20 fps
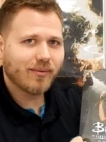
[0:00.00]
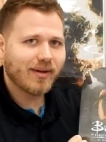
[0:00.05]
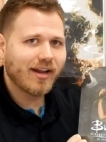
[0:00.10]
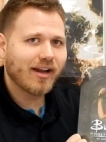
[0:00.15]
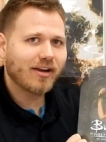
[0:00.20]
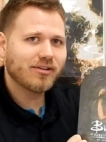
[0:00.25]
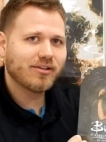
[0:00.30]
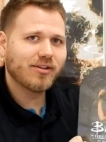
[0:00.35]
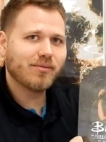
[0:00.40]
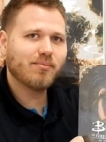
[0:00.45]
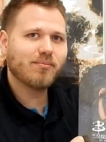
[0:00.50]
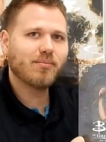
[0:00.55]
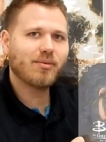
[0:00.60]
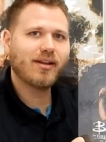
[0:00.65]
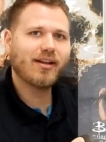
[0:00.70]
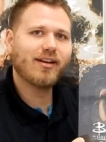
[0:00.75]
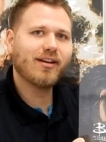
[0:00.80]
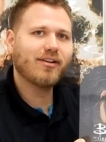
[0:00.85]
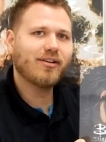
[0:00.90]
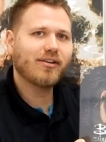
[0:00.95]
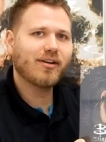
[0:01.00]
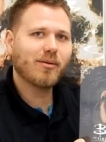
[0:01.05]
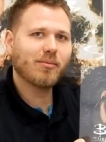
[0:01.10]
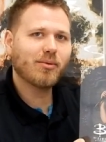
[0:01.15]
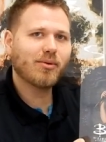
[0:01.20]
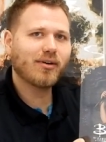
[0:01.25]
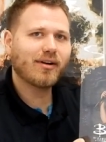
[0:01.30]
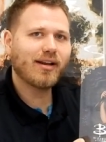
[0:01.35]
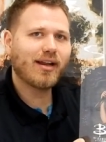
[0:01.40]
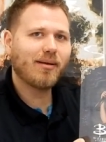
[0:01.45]
We actually played it during
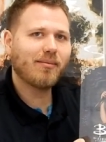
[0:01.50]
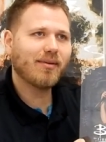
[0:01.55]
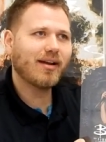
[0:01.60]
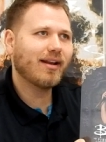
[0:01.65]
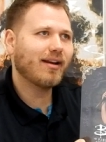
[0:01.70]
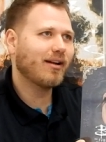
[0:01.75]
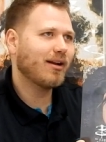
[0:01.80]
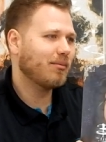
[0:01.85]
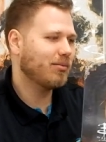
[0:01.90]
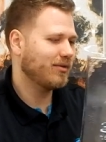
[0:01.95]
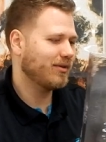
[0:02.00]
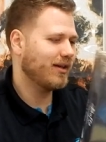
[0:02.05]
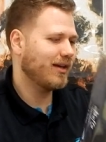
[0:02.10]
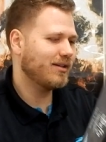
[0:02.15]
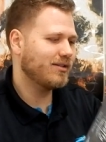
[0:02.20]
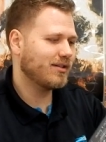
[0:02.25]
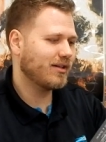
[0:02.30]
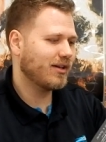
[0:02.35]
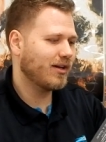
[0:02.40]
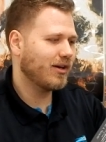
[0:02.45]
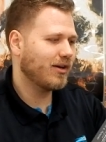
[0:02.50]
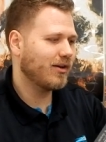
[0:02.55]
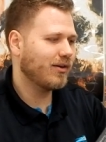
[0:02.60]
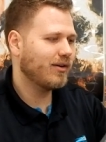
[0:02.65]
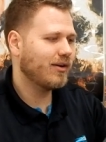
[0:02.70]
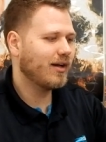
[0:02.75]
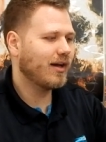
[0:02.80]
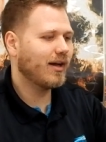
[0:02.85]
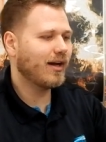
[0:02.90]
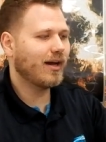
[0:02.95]
board game night a couple days
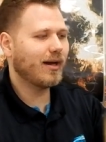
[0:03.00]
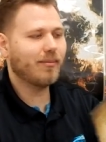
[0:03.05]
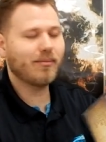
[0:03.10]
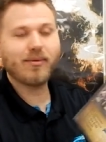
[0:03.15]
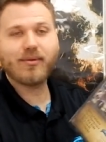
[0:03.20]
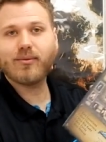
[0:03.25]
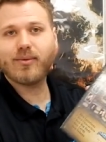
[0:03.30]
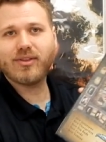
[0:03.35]
ago um,